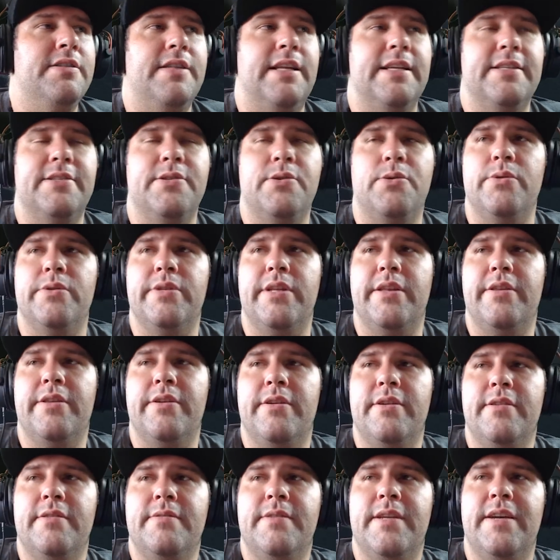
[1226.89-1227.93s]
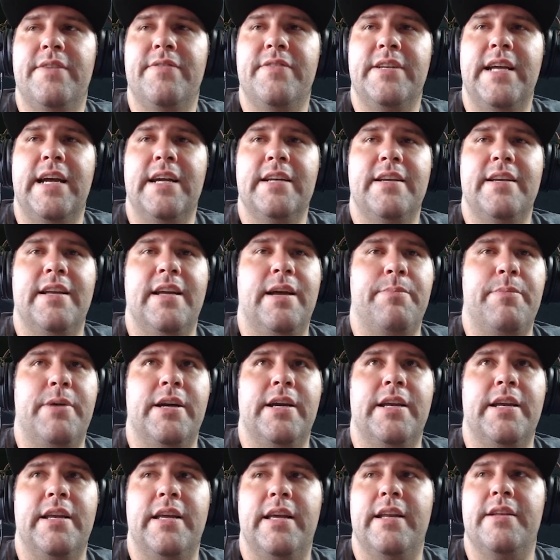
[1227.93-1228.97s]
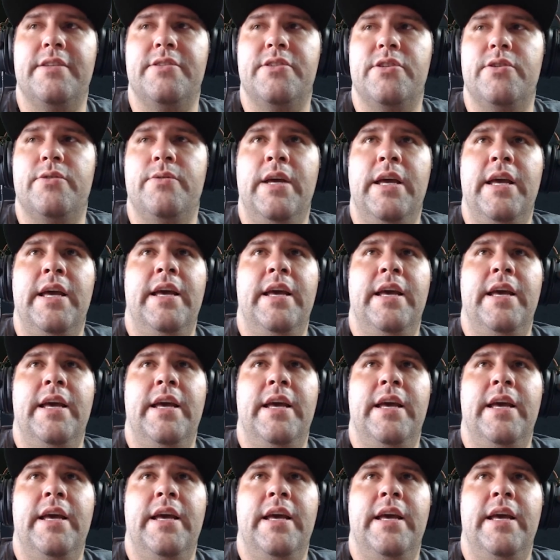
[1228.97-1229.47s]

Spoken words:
That's a whole nother different tactic I'm not going to get into.